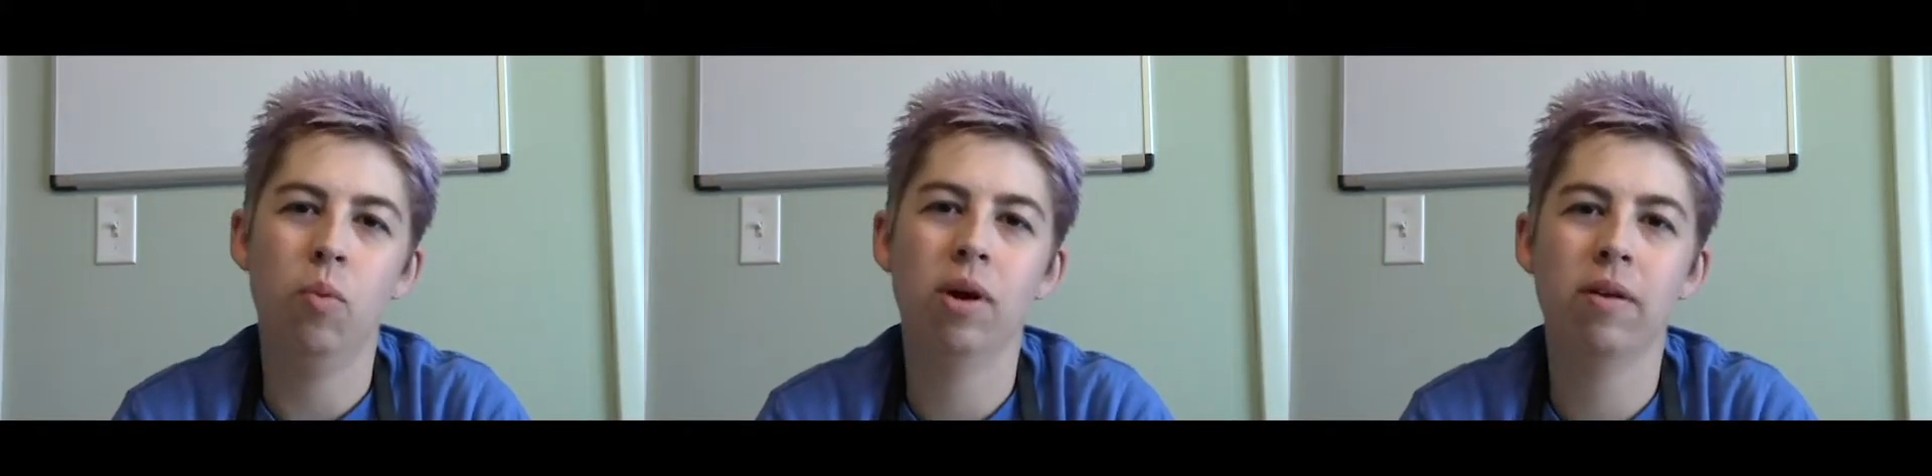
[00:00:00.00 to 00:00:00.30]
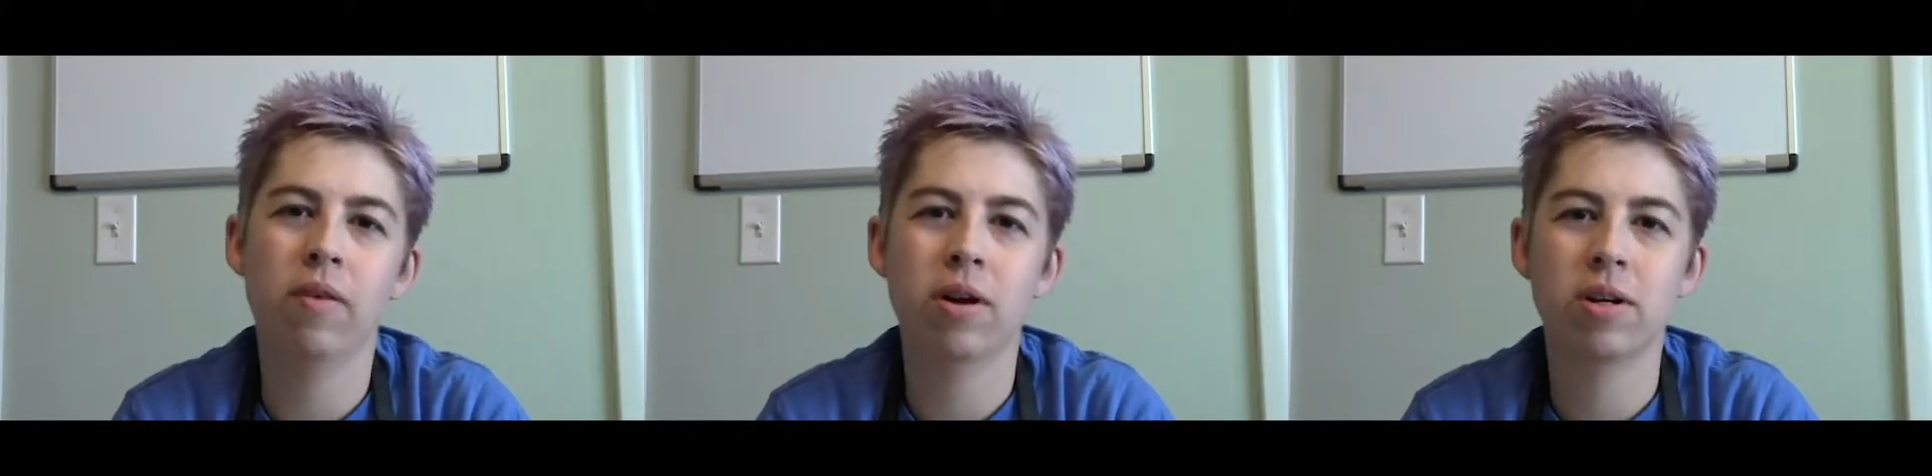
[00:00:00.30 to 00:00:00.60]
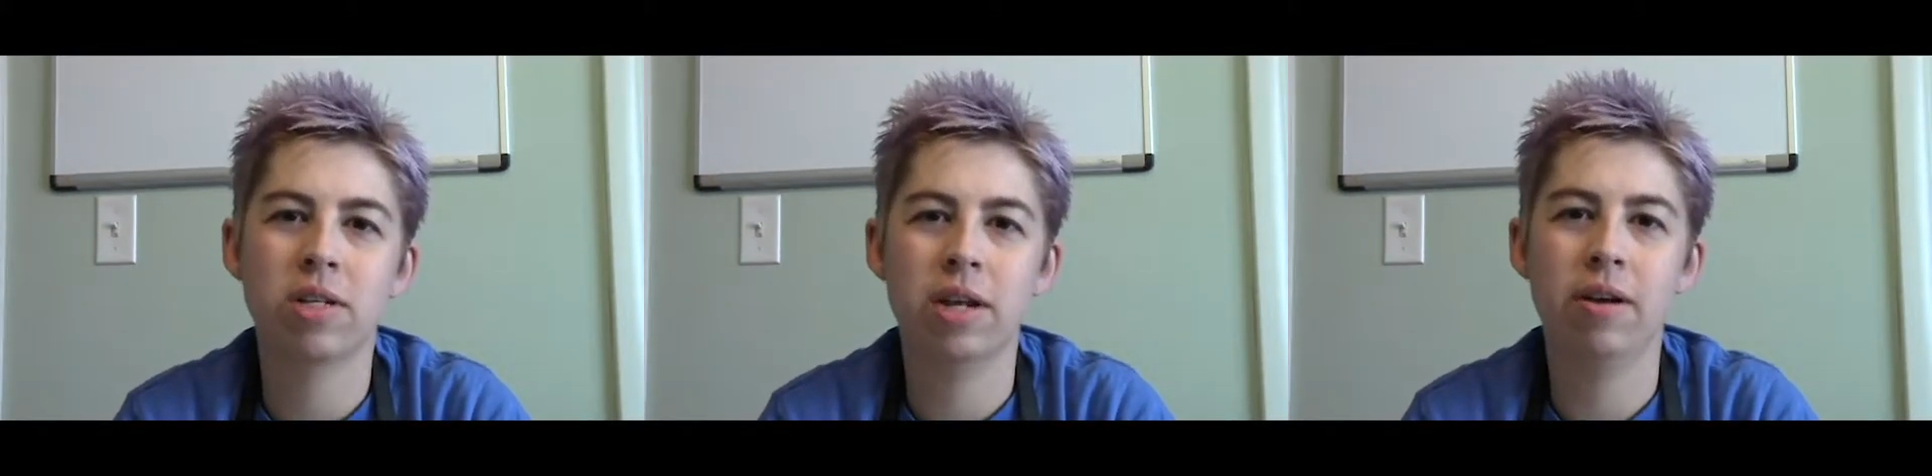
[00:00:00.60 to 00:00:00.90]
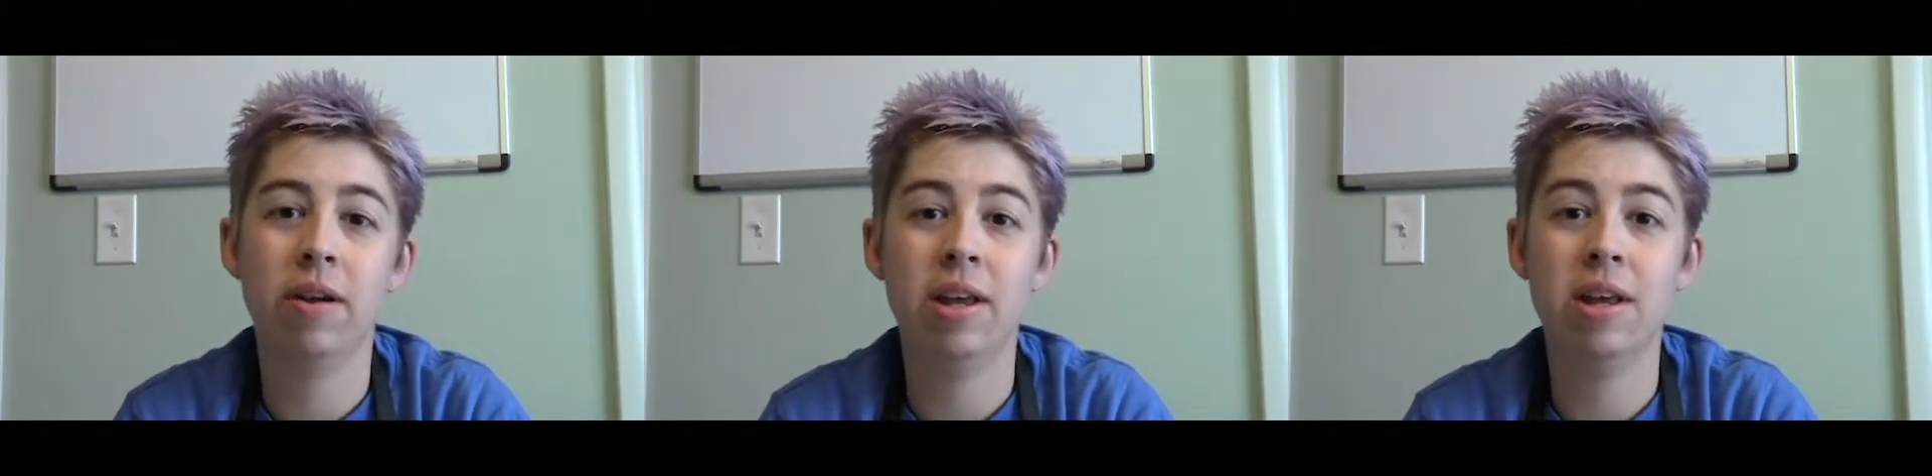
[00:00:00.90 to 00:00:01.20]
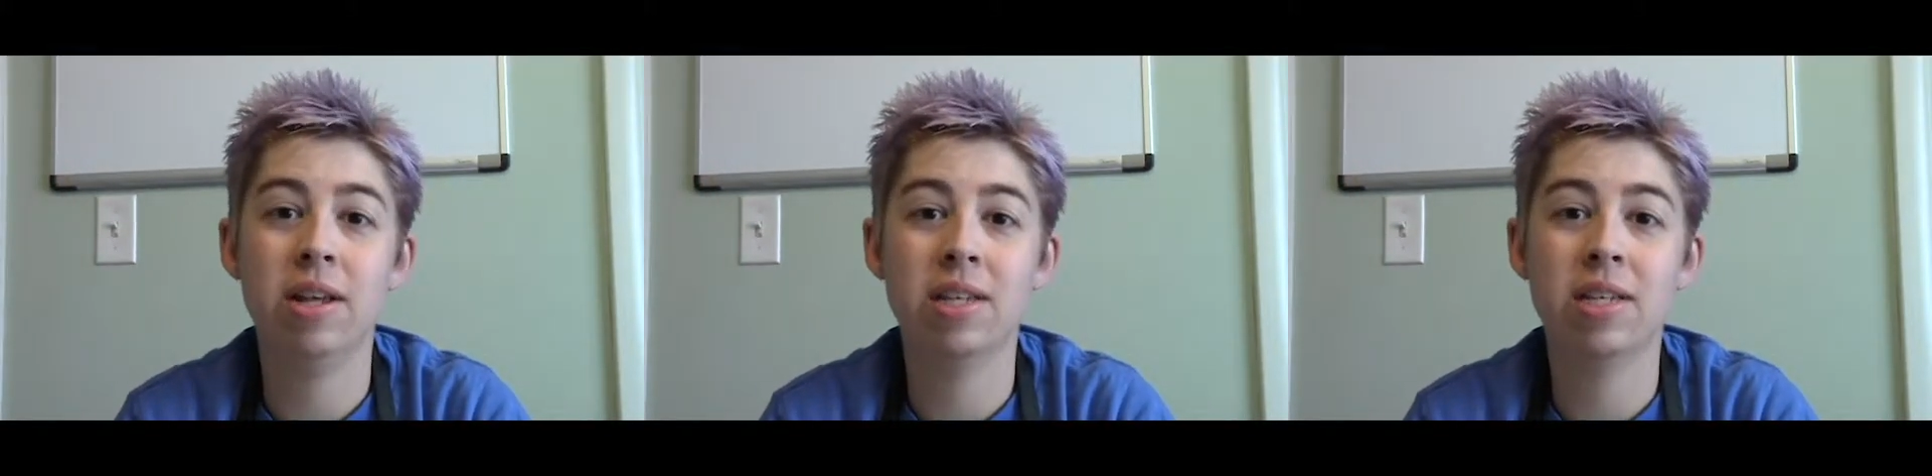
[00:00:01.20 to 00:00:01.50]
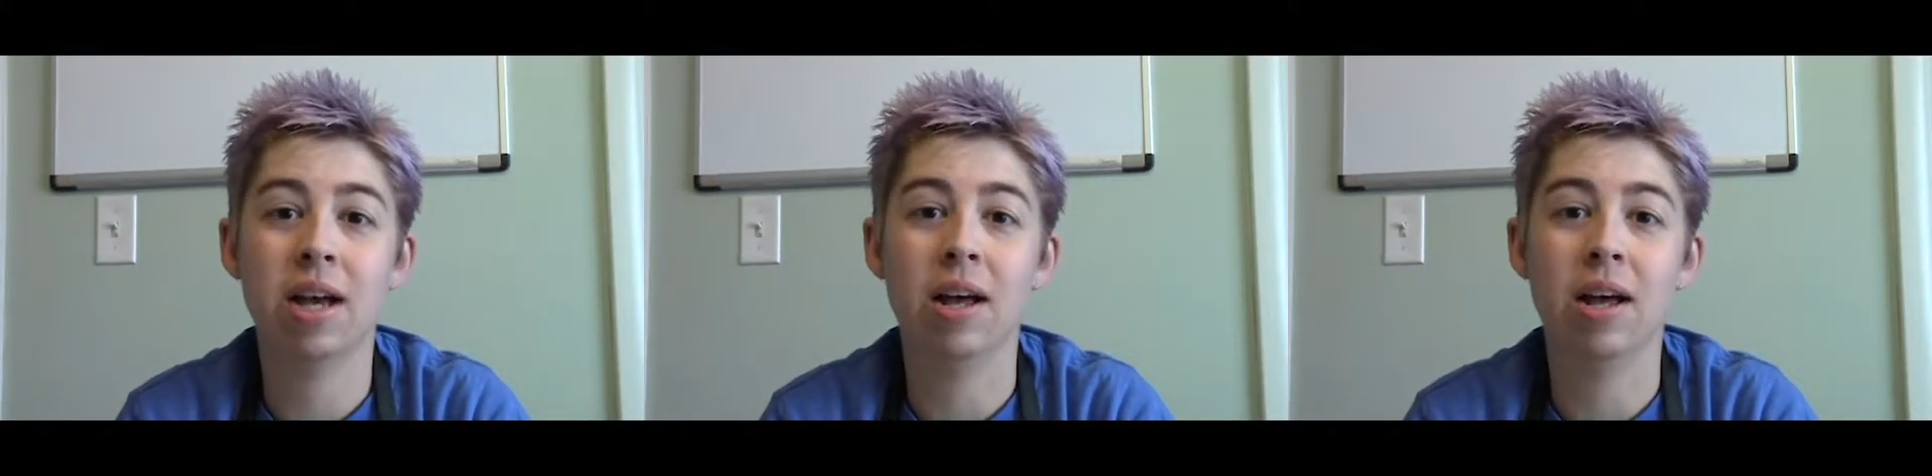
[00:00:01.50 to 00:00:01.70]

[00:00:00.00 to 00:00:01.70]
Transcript: one of our series